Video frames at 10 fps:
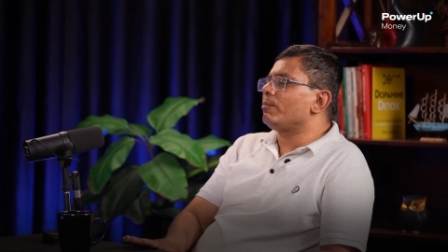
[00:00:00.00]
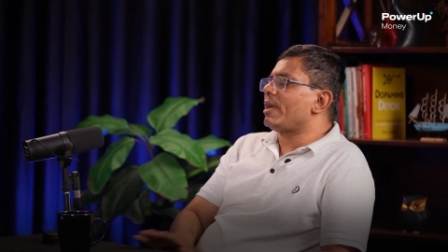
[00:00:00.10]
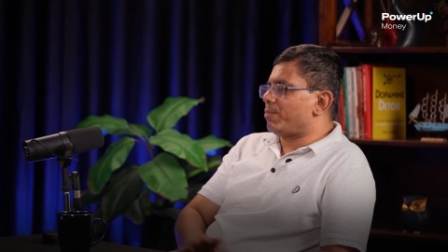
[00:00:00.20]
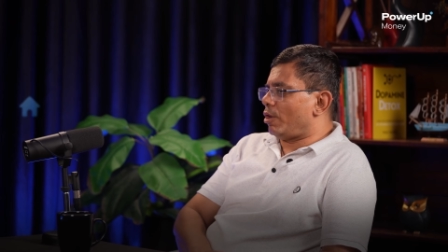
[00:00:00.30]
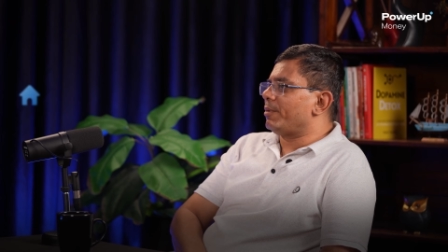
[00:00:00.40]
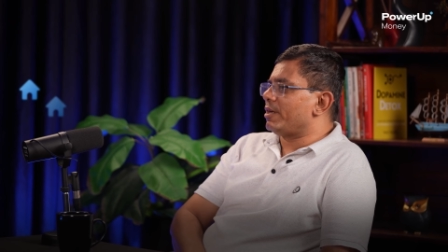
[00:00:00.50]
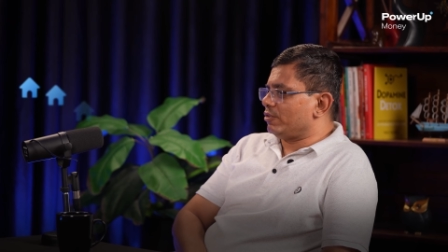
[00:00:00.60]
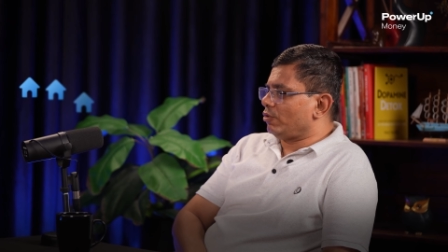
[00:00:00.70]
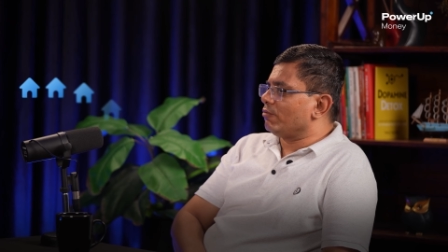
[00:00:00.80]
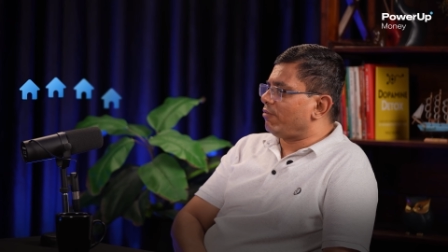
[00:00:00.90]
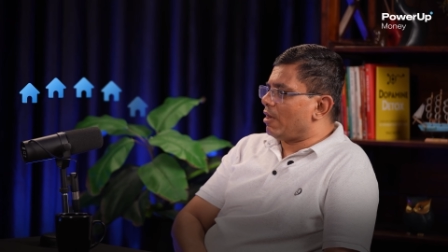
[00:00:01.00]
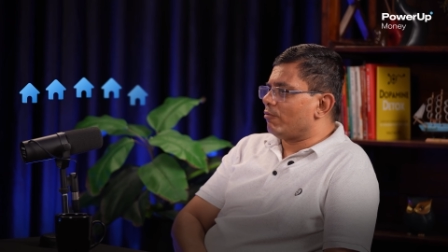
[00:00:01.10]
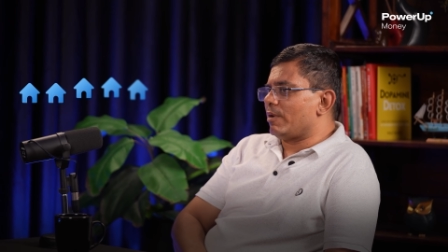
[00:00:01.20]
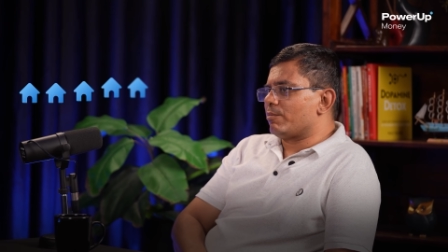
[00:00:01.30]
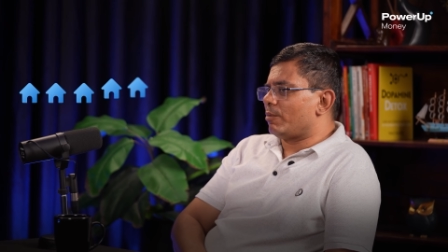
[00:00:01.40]
my properties, all 5 of
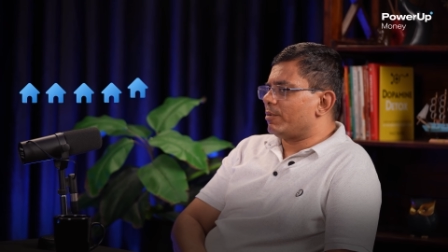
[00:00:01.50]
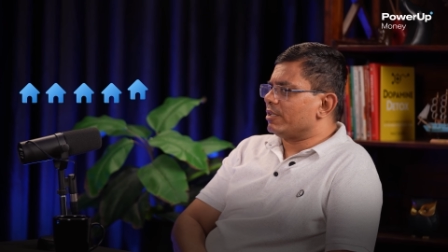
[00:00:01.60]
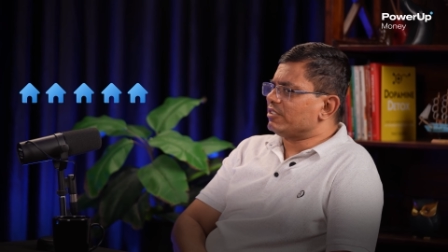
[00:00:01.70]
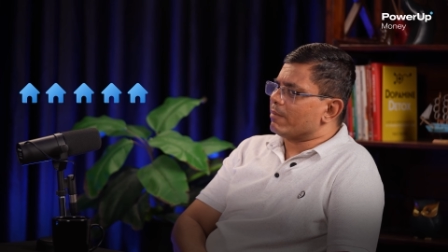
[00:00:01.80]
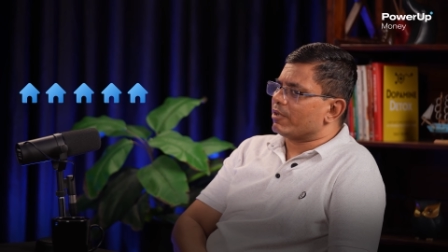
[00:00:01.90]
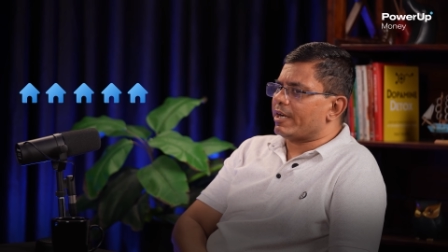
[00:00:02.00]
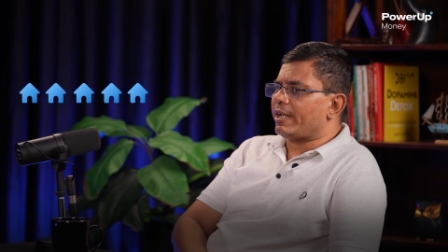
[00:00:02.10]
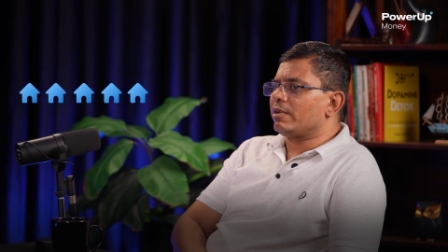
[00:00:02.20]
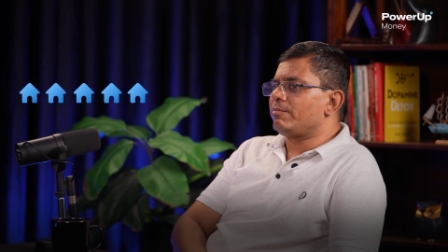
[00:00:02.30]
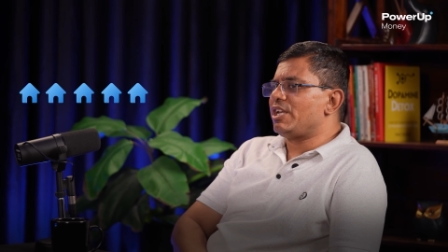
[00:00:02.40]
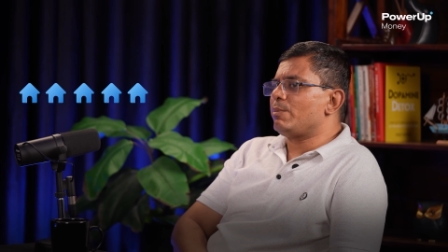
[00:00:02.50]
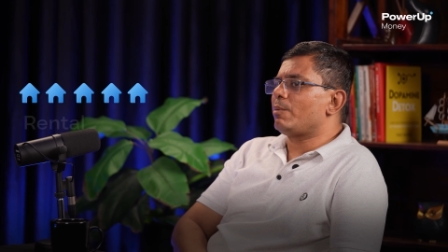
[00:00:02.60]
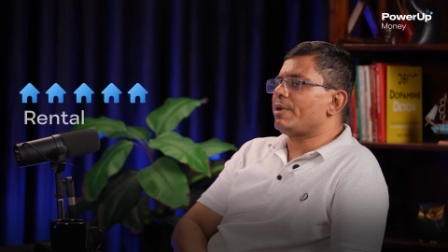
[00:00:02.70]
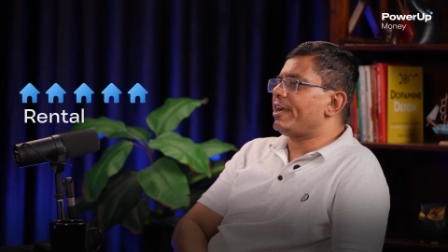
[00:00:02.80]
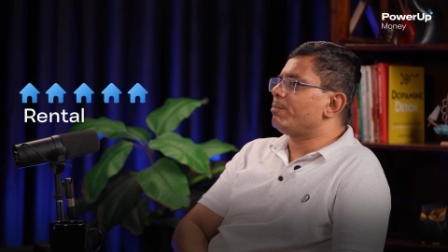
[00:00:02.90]
my properties, I'm getting minimum
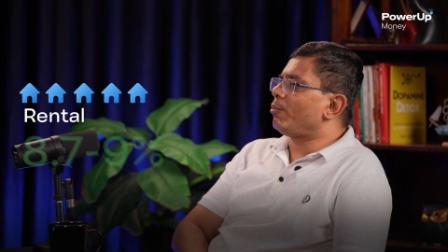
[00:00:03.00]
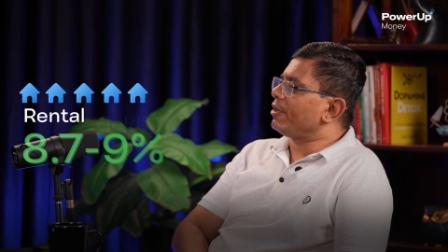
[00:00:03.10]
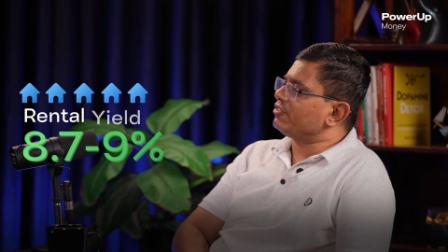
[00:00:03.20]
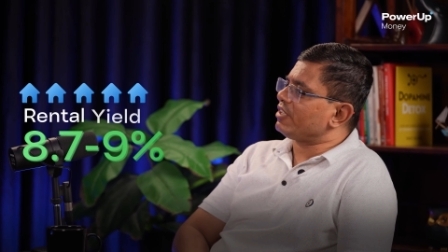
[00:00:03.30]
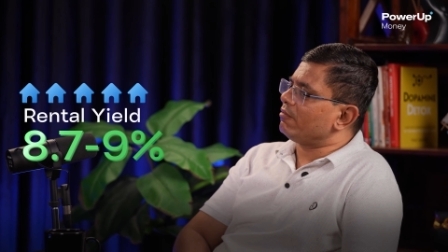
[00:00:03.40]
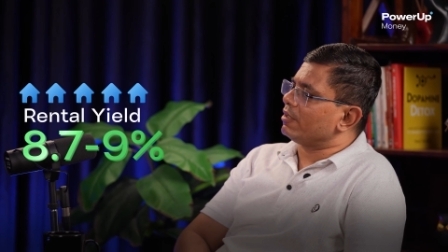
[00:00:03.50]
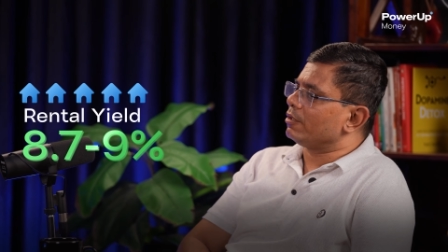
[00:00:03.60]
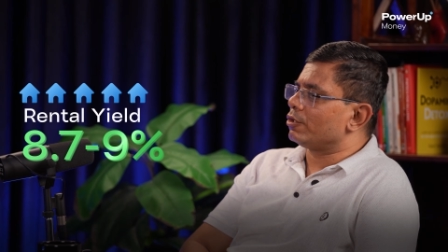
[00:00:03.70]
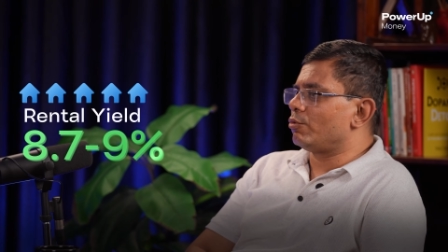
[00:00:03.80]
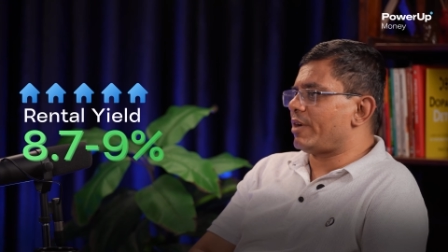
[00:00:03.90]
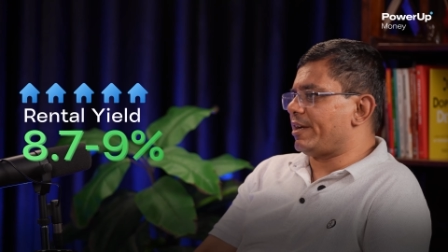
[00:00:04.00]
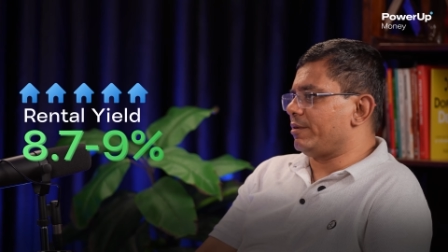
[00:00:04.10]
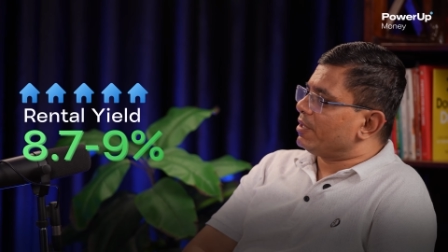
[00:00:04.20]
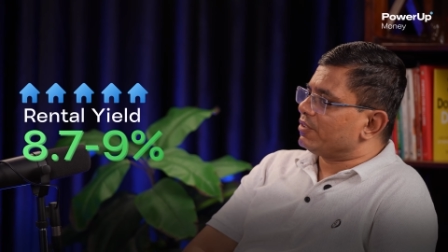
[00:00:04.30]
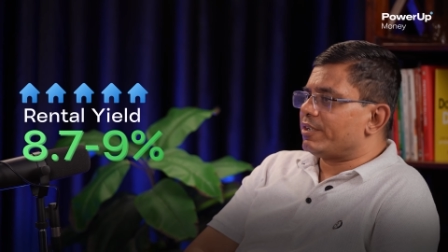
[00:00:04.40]
8.7 to
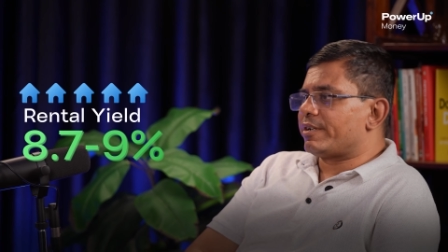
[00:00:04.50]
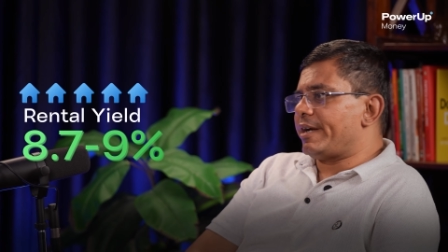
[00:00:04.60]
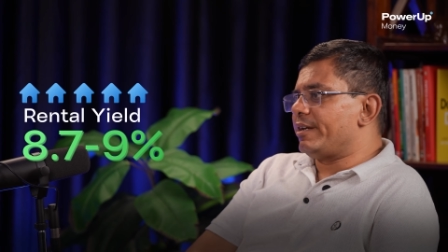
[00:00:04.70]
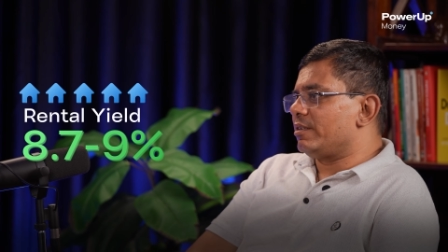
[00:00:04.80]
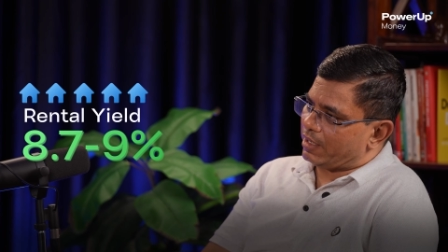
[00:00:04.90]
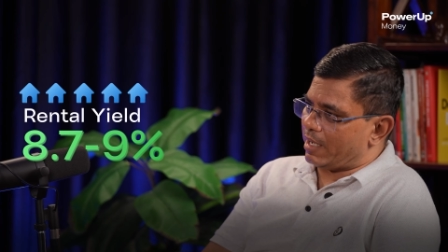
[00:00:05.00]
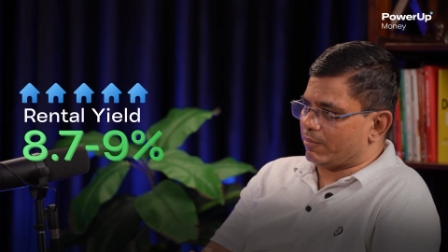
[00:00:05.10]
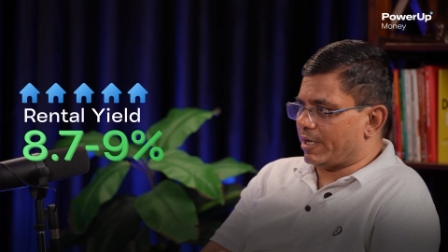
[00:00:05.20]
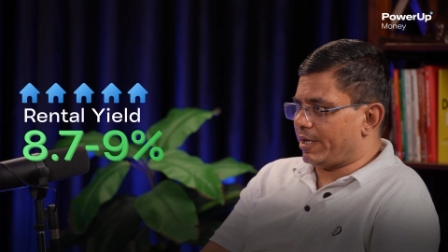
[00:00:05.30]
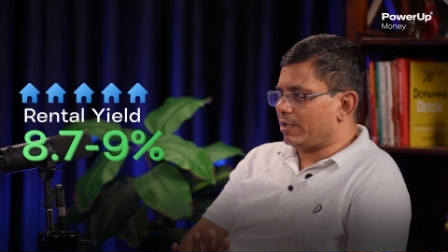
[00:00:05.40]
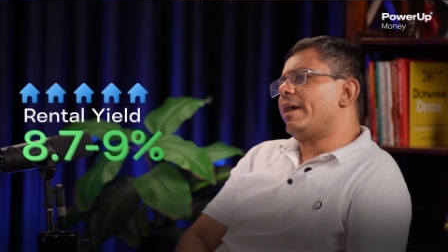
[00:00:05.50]
9% rent I'm getting,